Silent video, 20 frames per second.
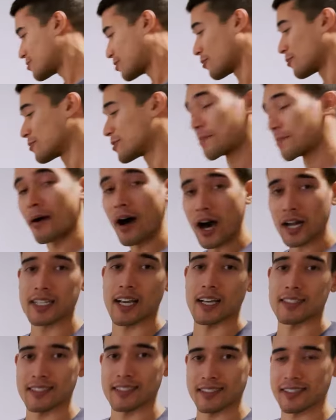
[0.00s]
So the
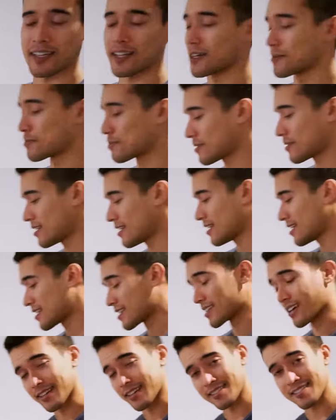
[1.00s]
podcasting setup.
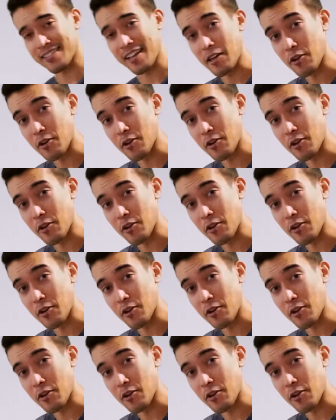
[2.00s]
Yes,